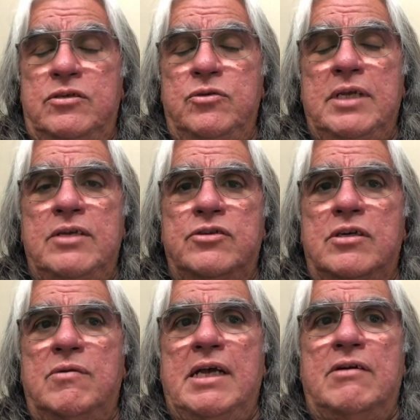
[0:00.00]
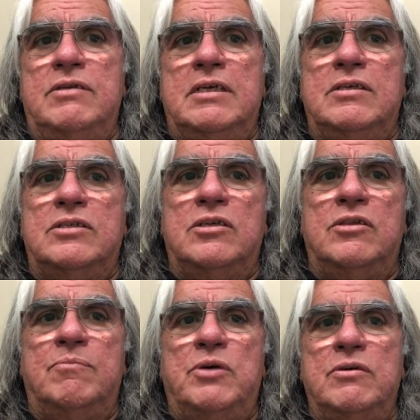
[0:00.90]
2-day turnaround. So
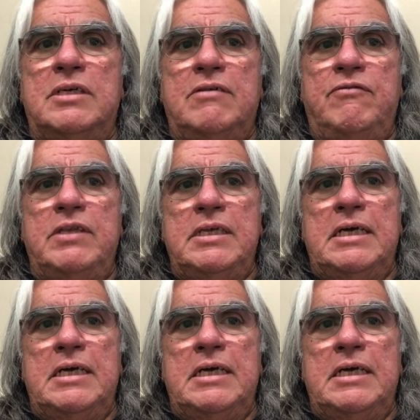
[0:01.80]
the bulk of